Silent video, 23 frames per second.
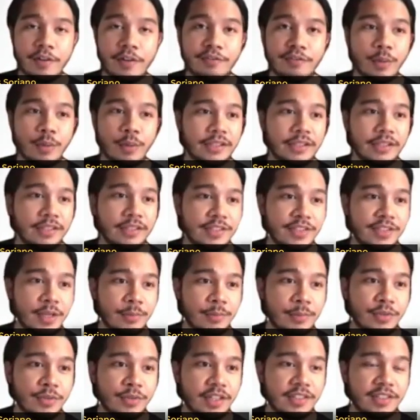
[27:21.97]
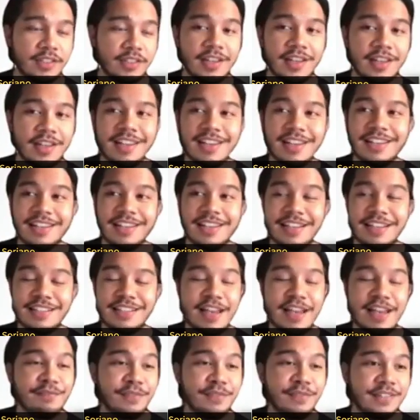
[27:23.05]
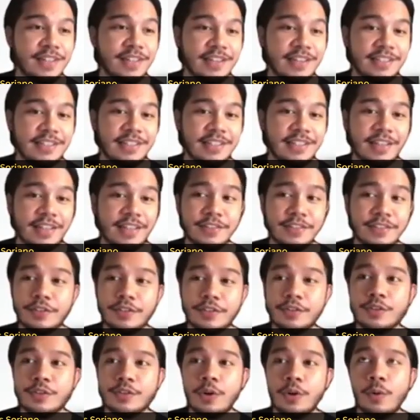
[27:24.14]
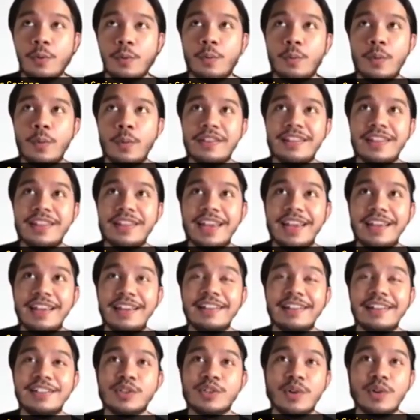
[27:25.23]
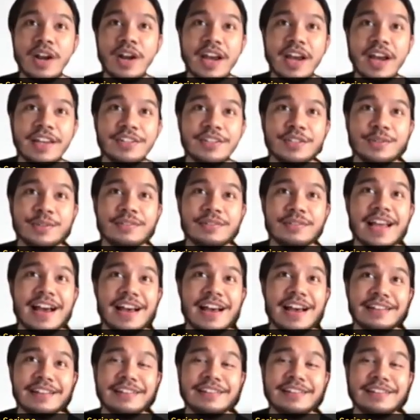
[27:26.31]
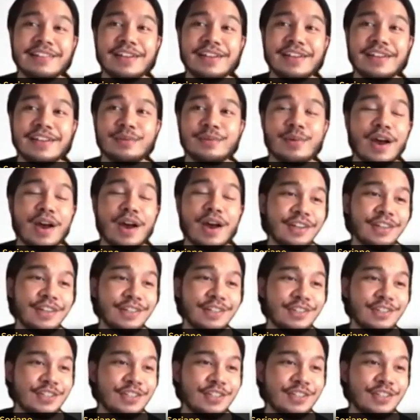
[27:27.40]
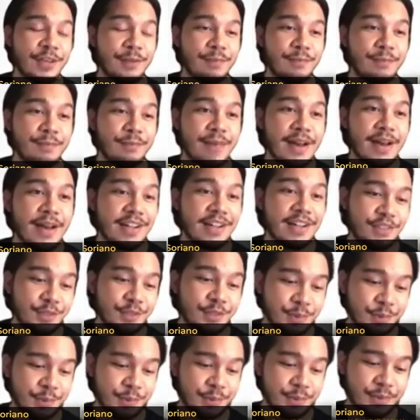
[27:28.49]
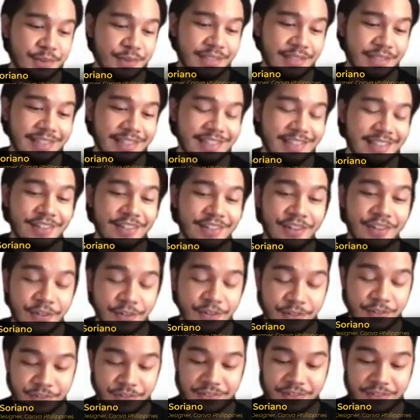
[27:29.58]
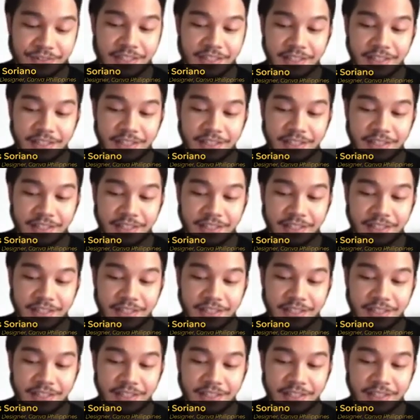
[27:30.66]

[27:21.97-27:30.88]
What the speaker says: what the subject is emphasizing is. So when they try to land their rocket ship back to Earth,